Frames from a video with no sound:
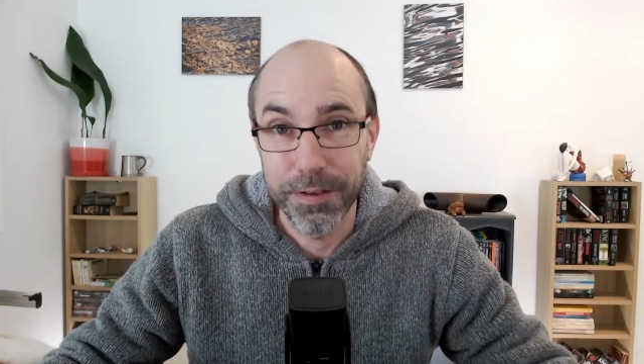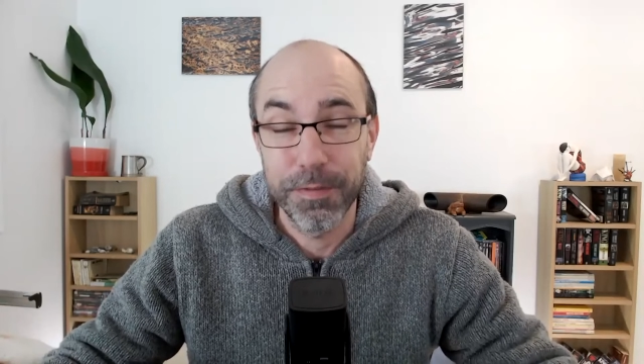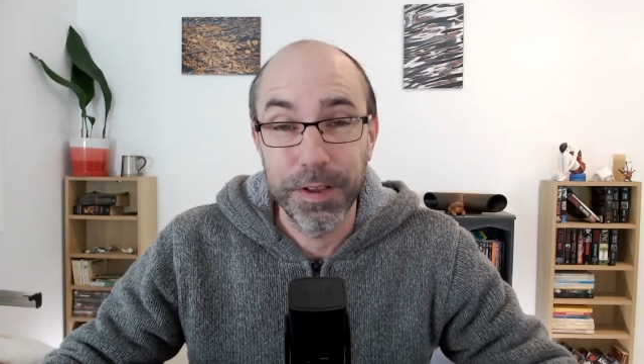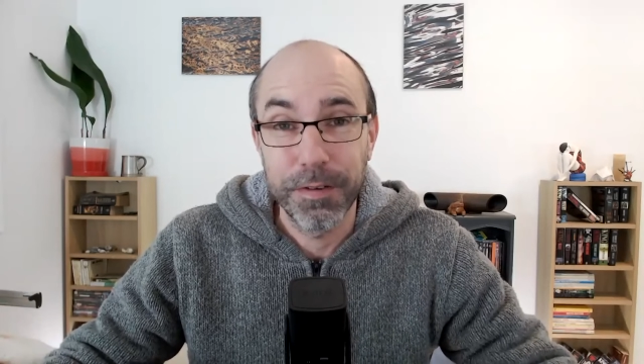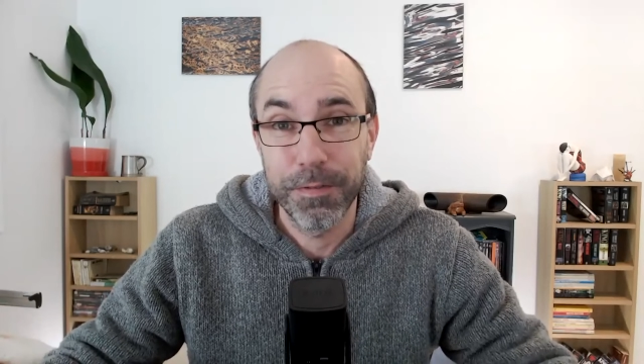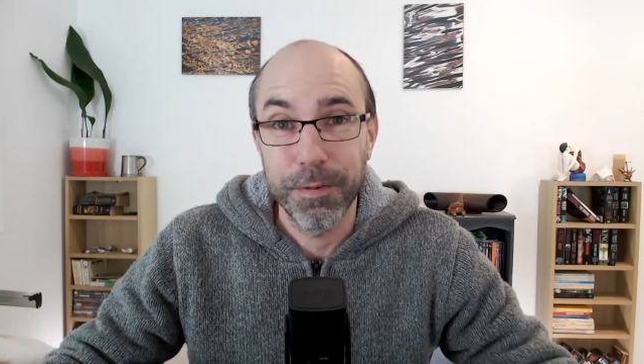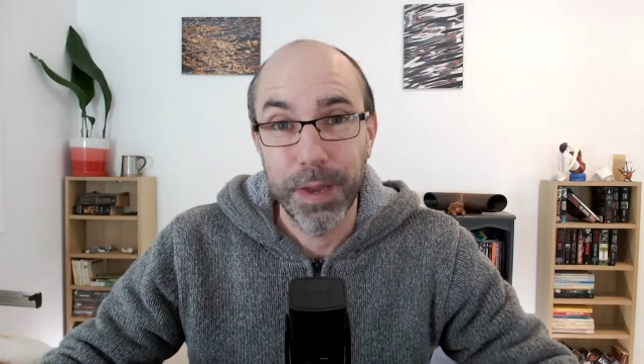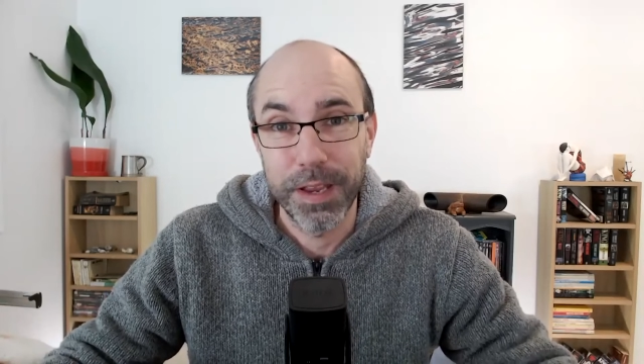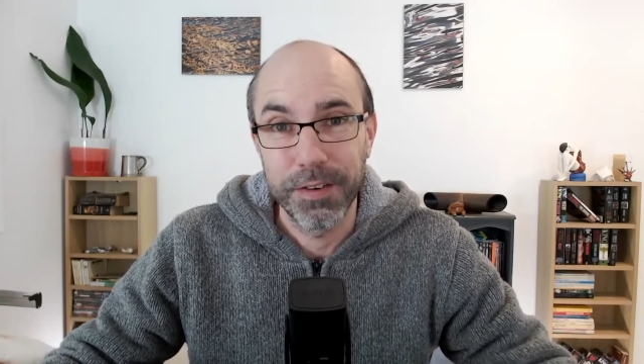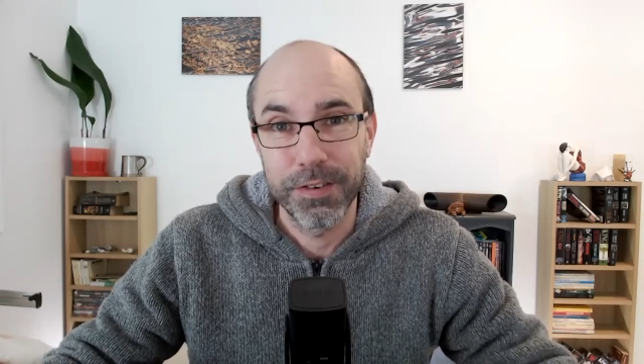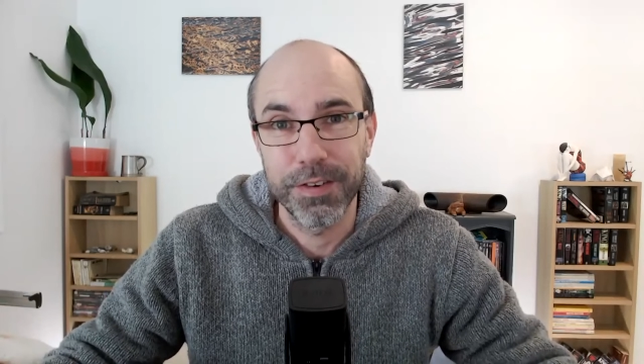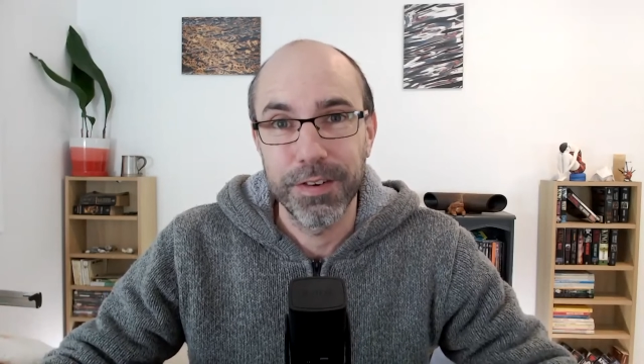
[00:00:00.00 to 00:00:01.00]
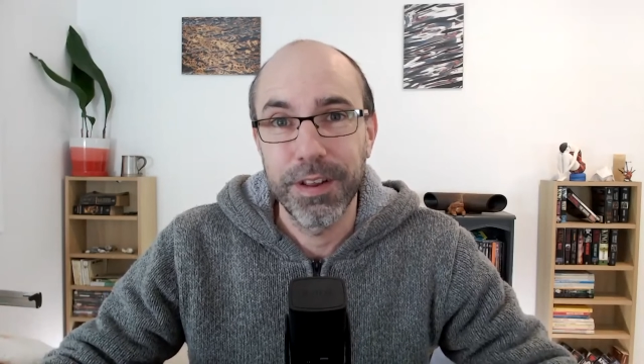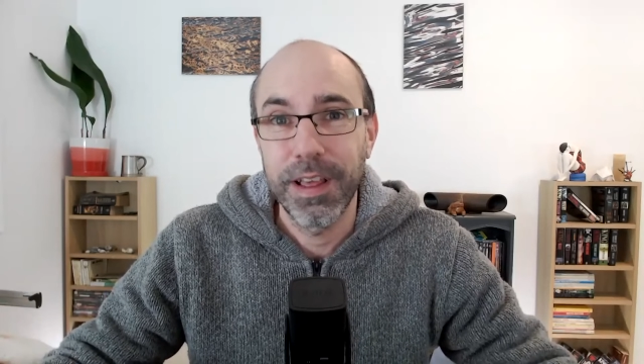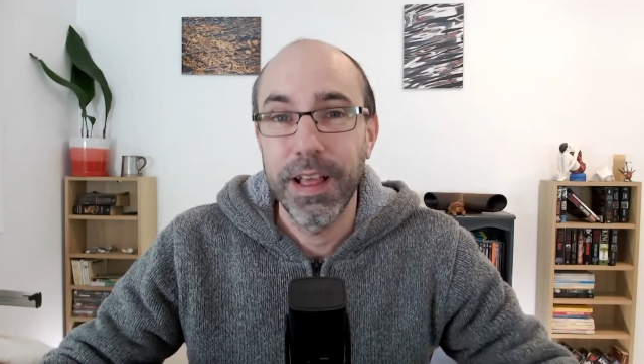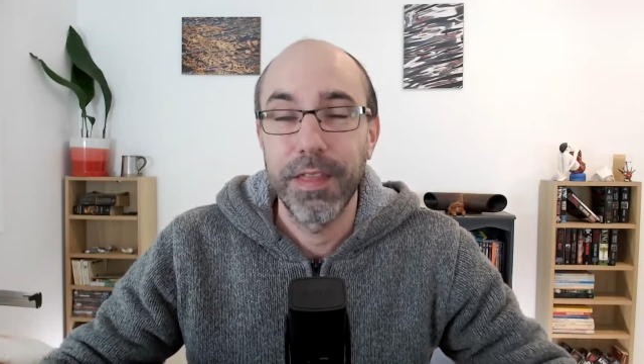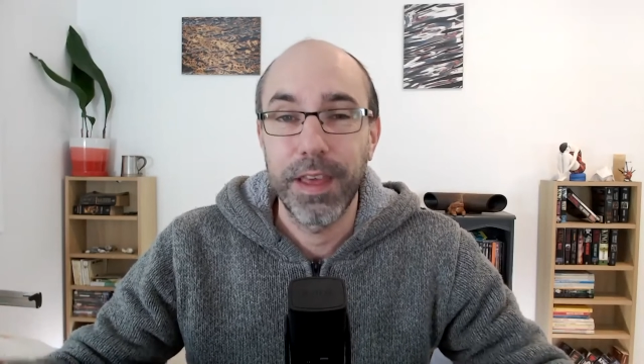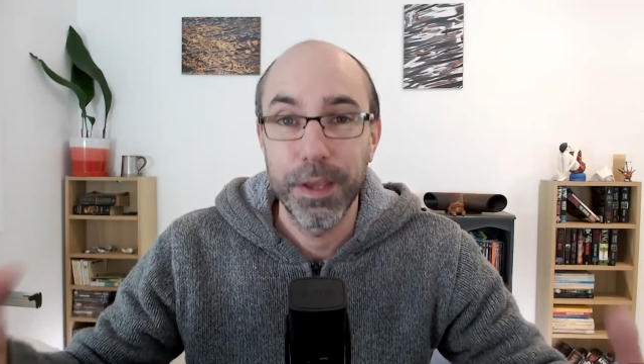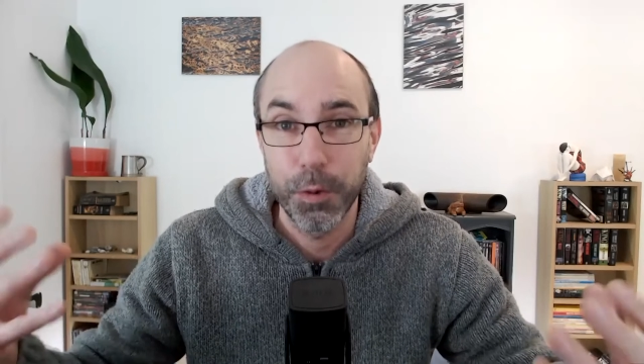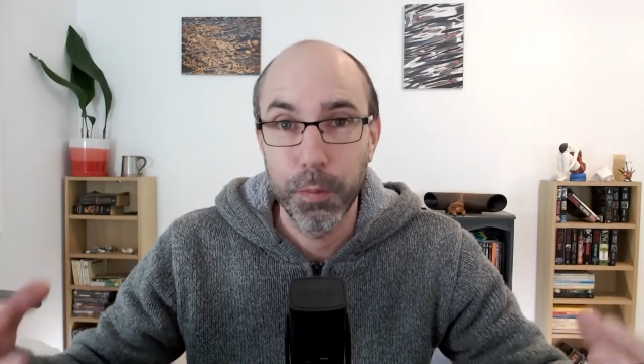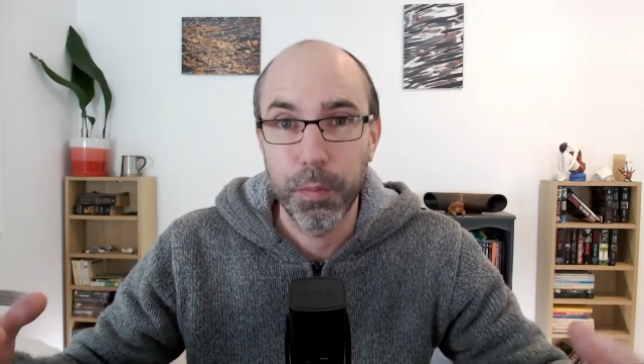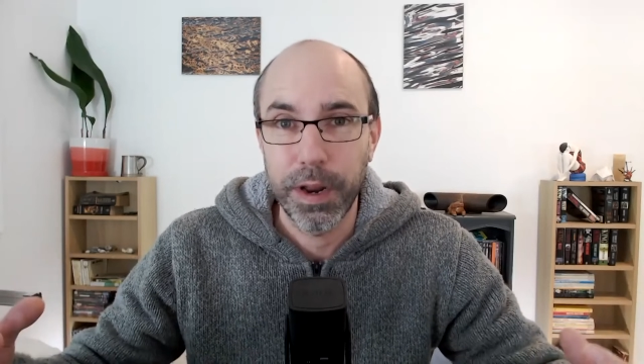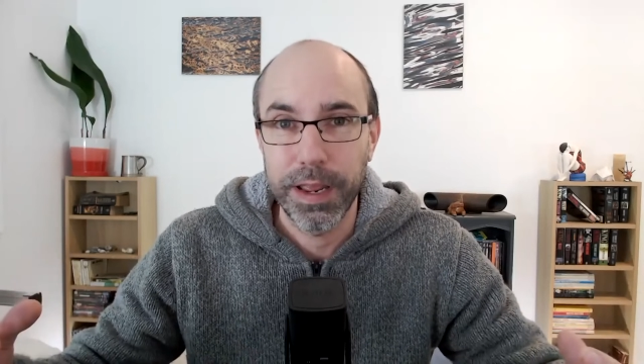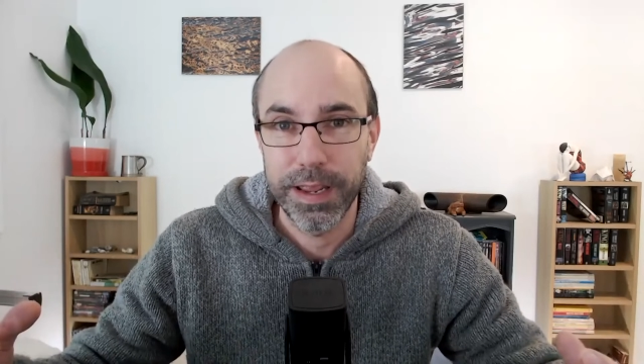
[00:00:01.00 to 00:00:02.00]
of information that your
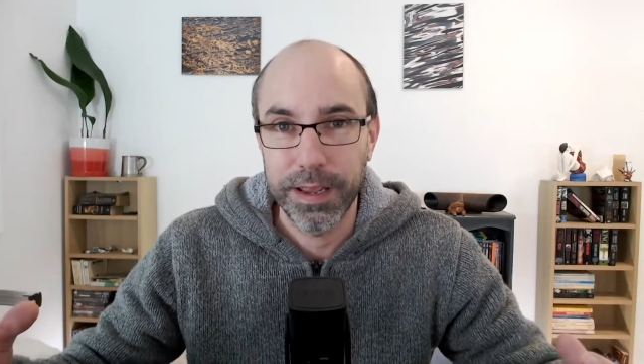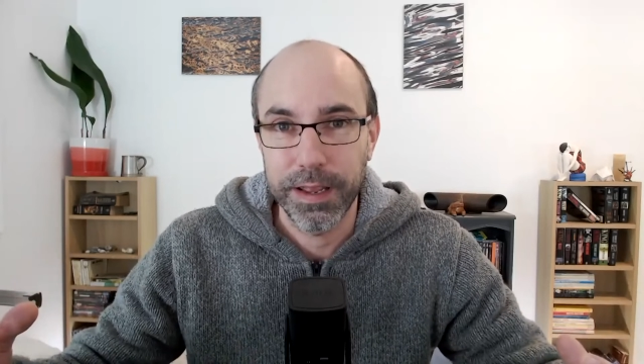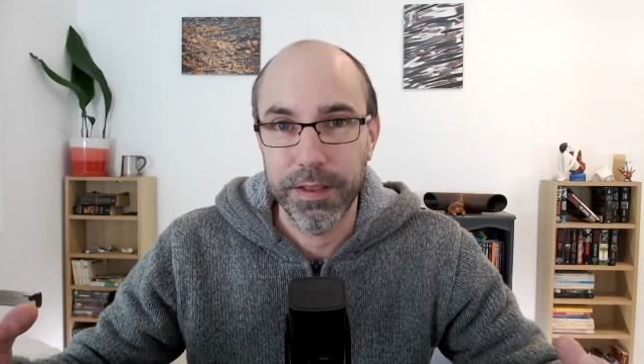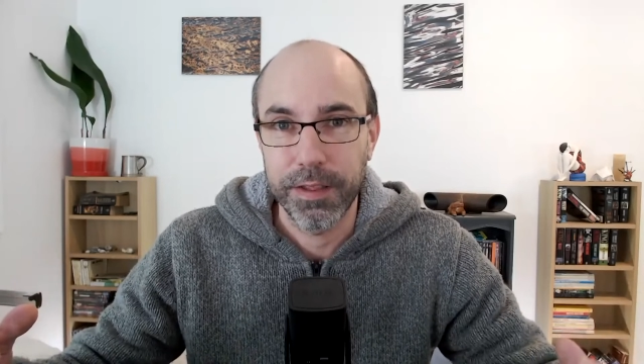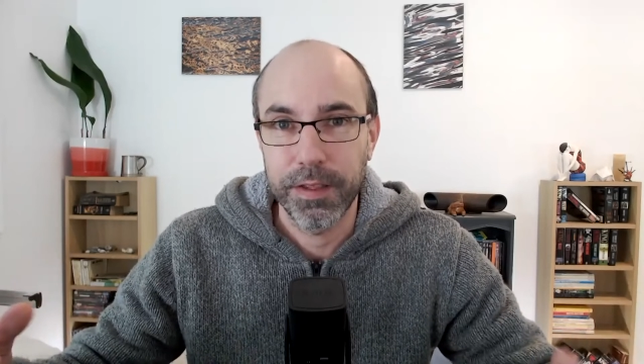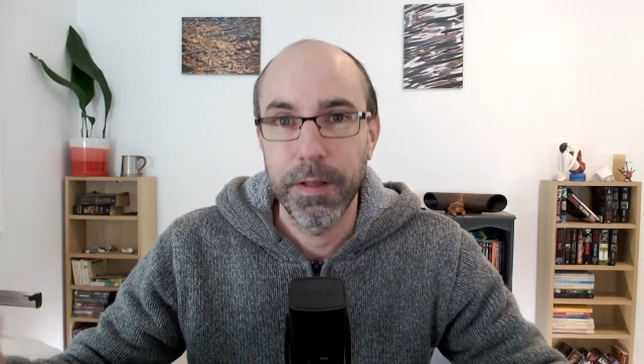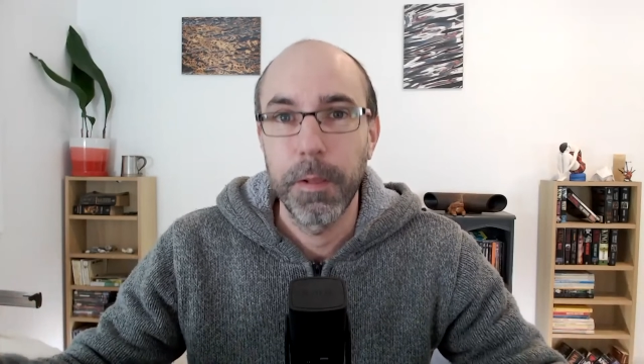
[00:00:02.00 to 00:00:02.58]
brain gets